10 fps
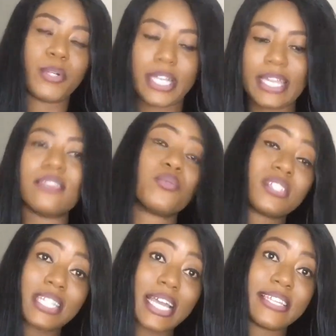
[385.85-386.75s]
But yeah, it
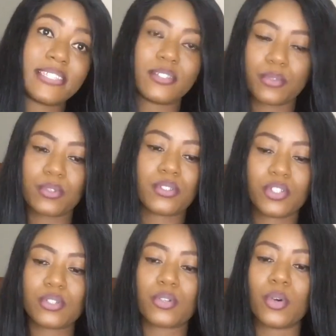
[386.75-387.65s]
was nice. It was
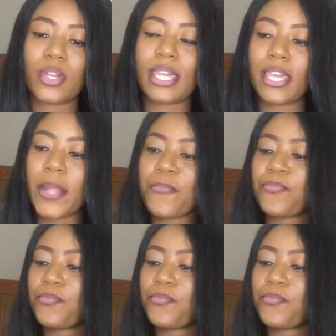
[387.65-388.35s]
just okay.